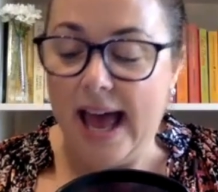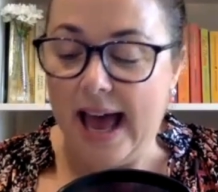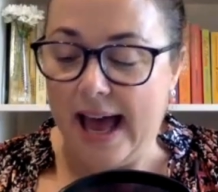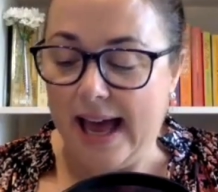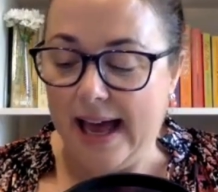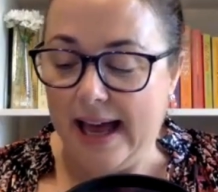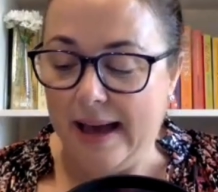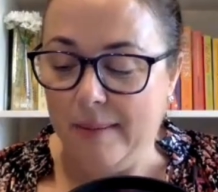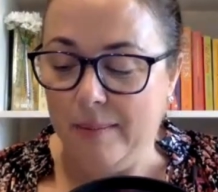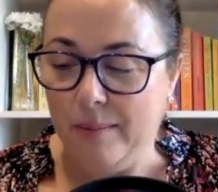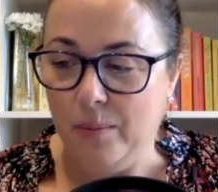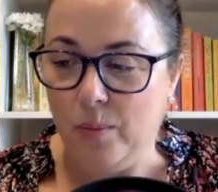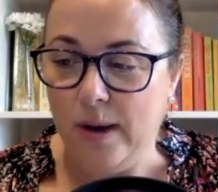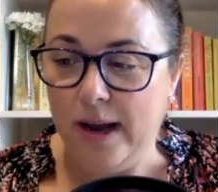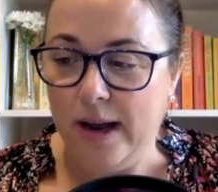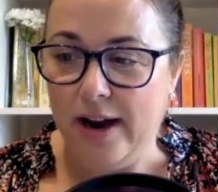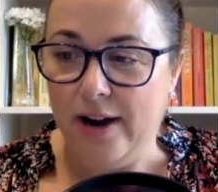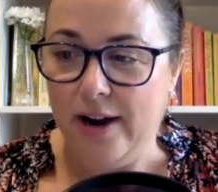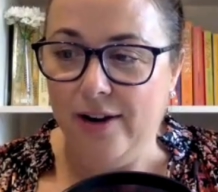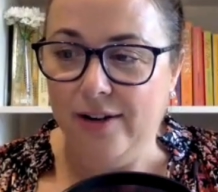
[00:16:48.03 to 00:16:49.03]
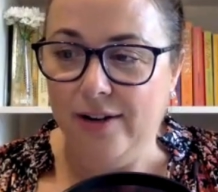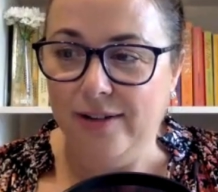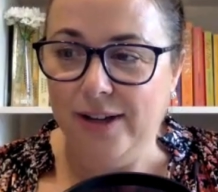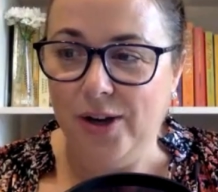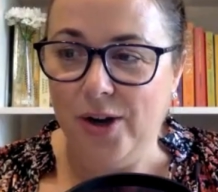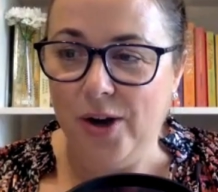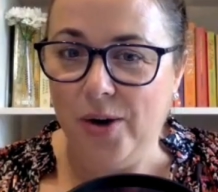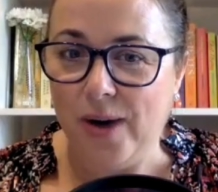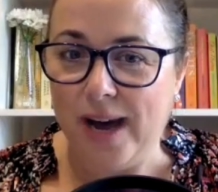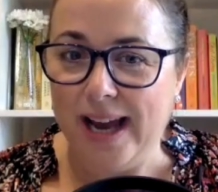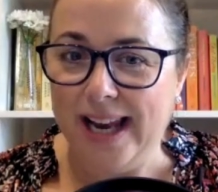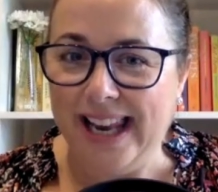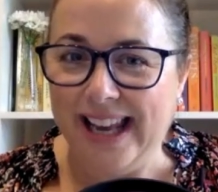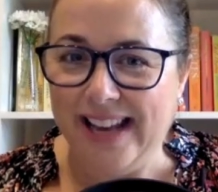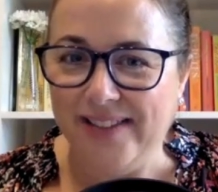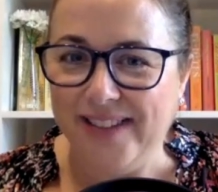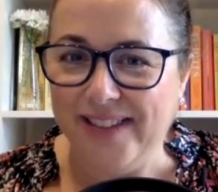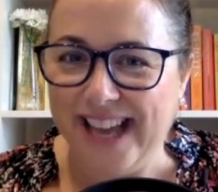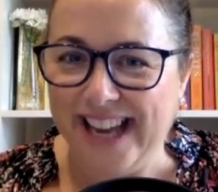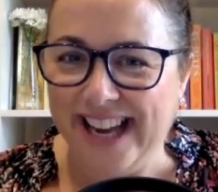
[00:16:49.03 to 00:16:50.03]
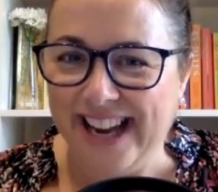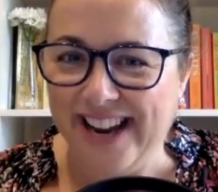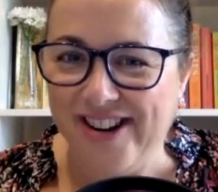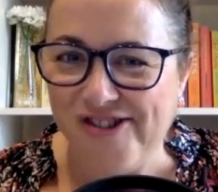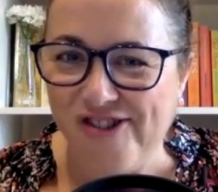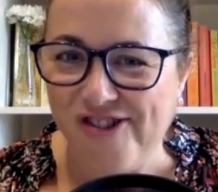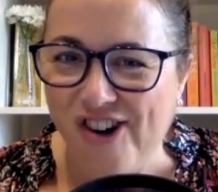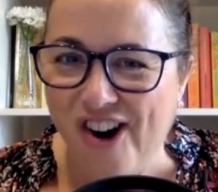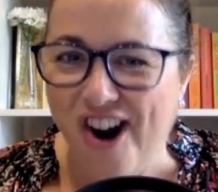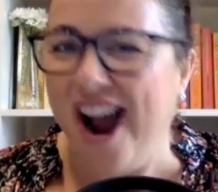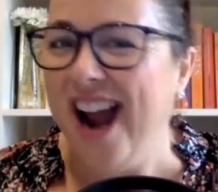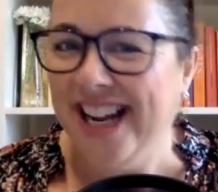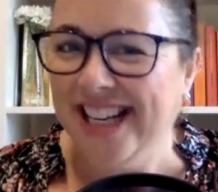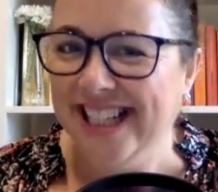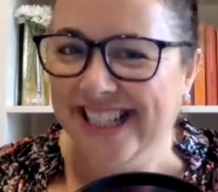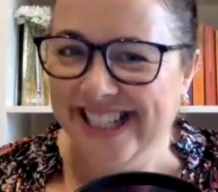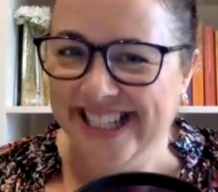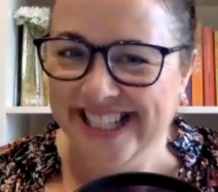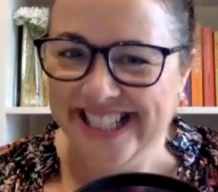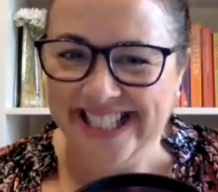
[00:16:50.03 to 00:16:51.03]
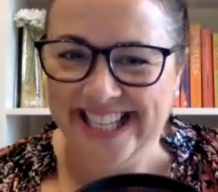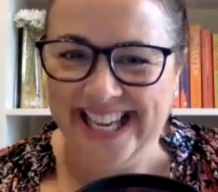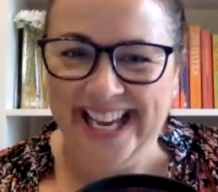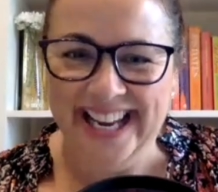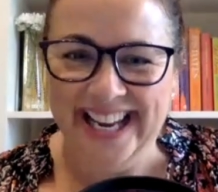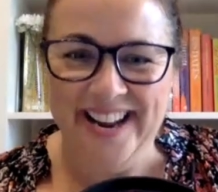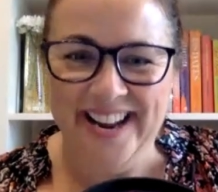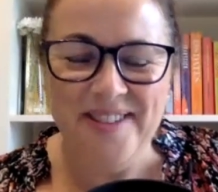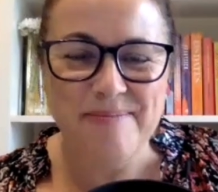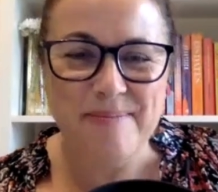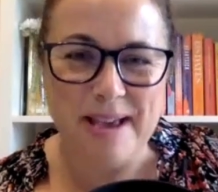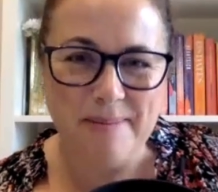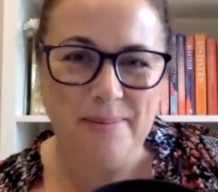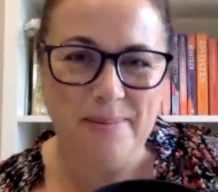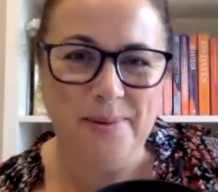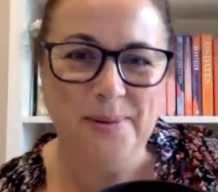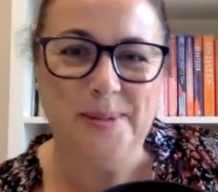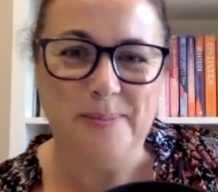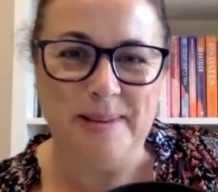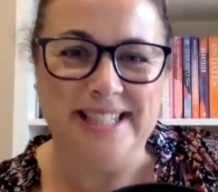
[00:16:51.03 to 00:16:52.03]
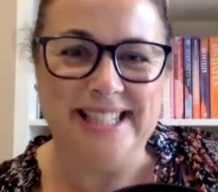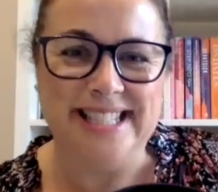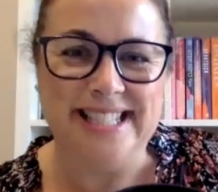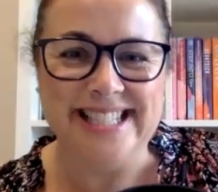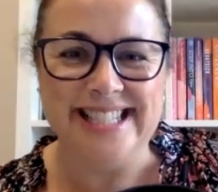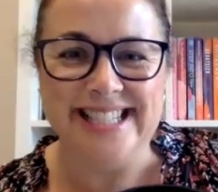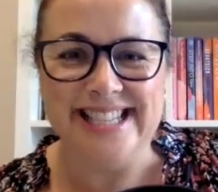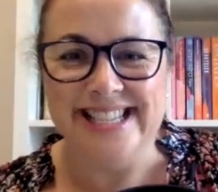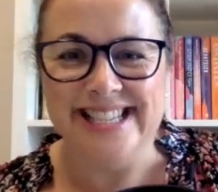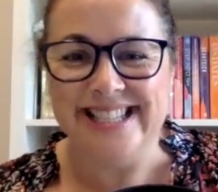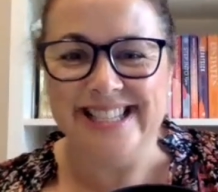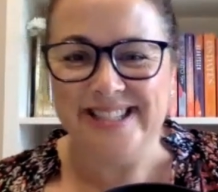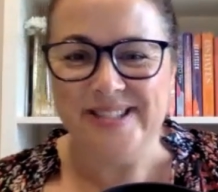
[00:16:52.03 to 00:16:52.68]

where I love getting right under the skin of people's businesses.